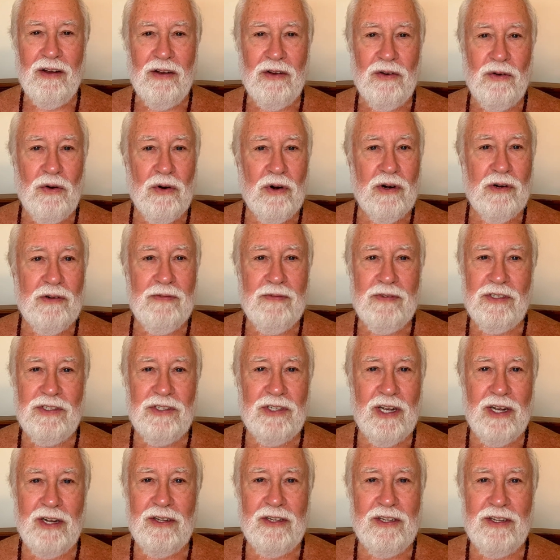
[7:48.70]
Or
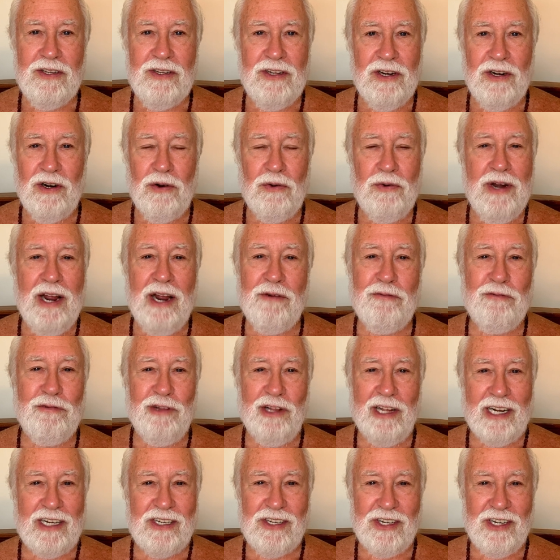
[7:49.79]
say, you know,
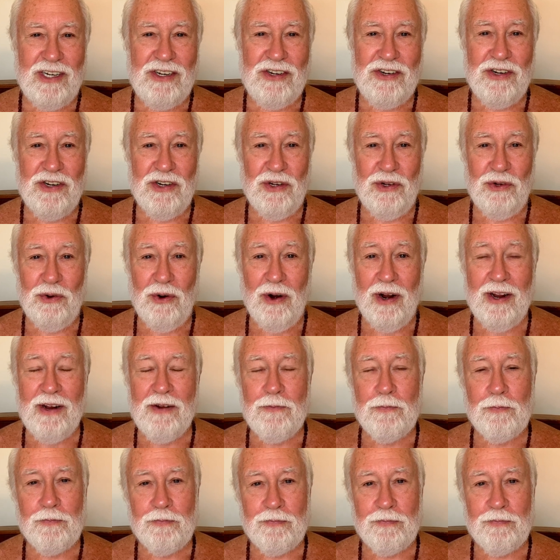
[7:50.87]
Netflix and chill, right?